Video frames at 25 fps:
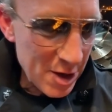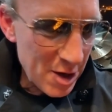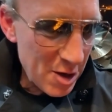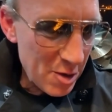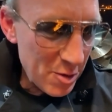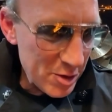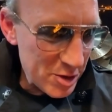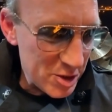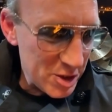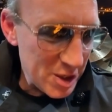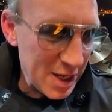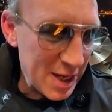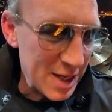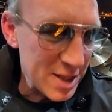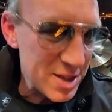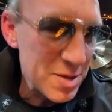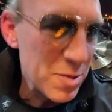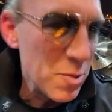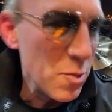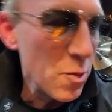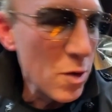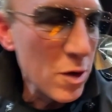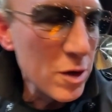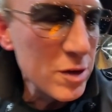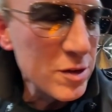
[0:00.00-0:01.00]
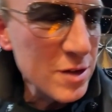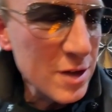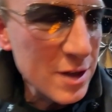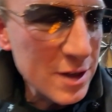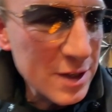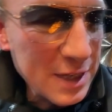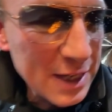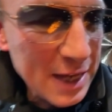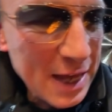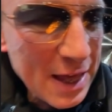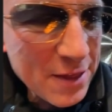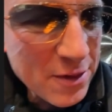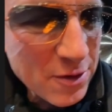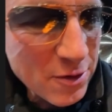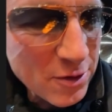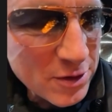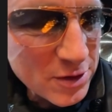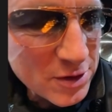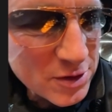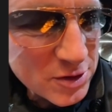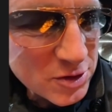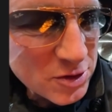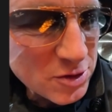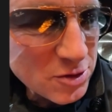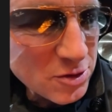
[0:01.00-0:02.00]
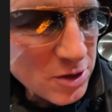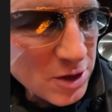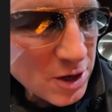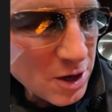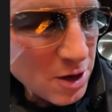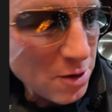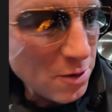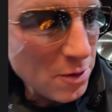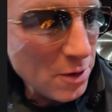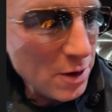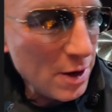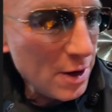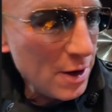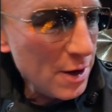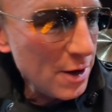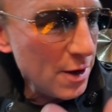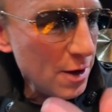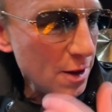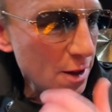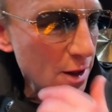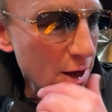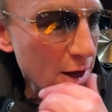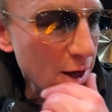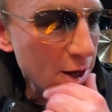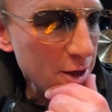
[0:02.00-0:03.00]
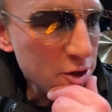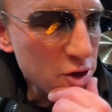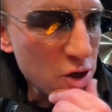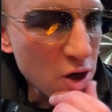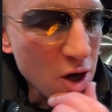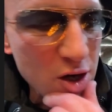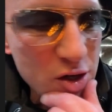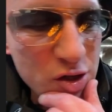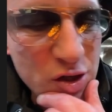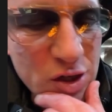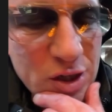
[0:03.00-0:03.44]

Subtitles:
we should get some work done together in the studio. Josh